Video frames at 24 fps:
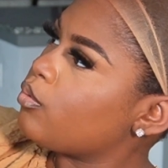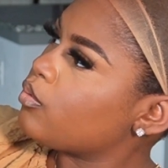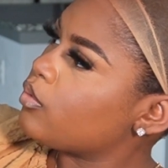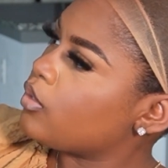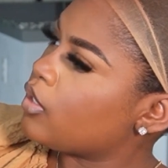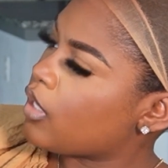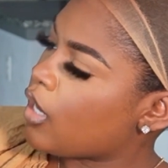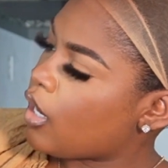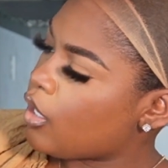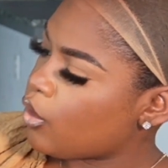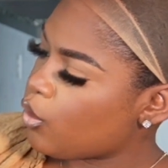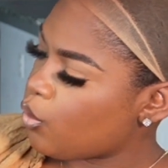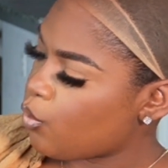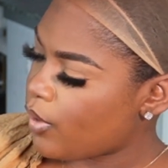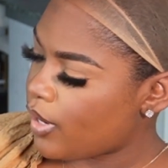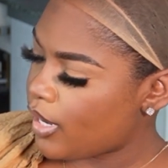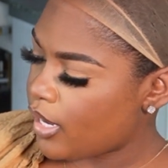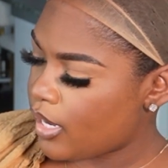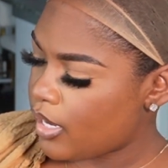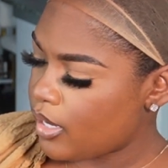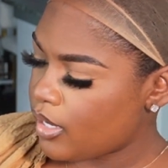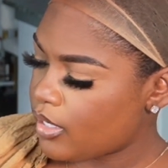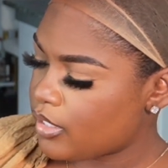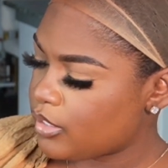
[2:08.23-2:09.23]
The
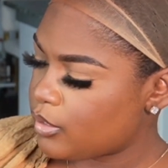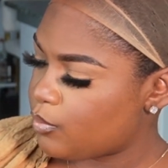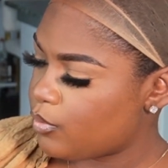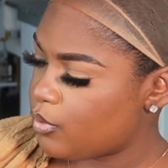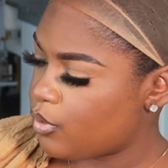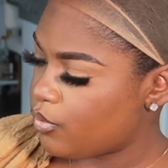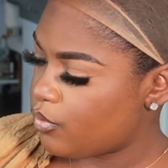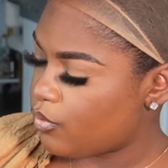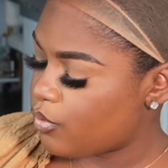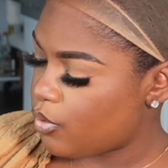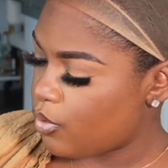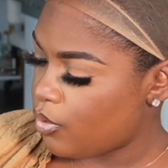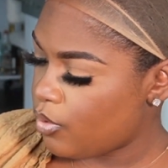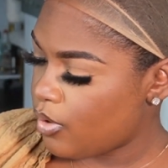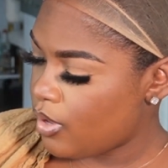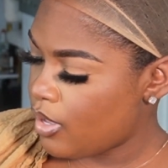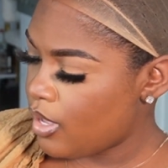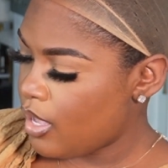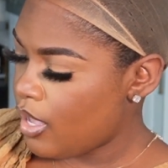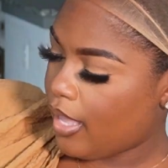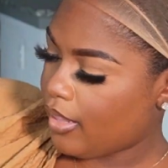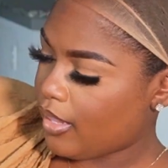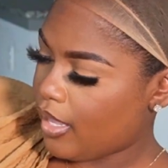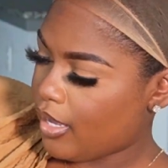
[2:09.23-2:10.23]
colorway is beautiful.
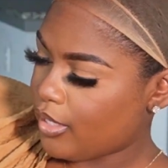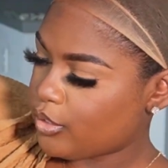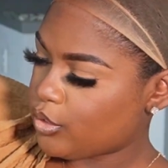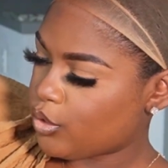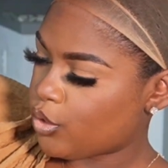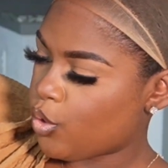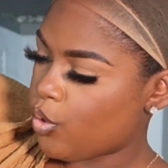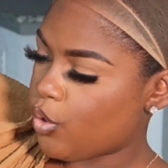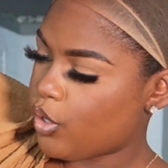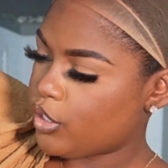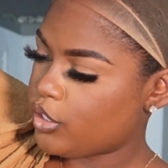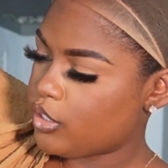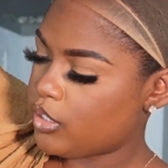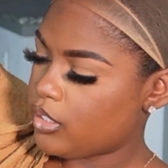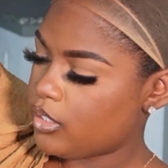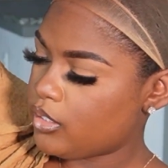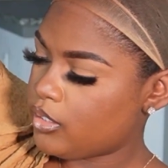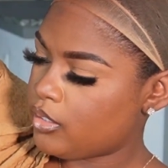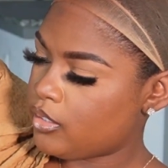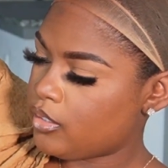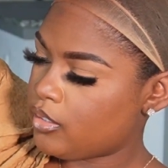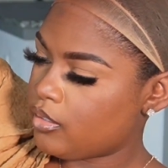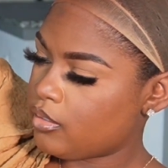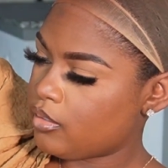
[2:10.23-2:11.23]
Highlights are
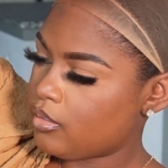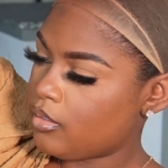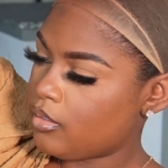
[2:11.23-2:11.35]
gorgeous.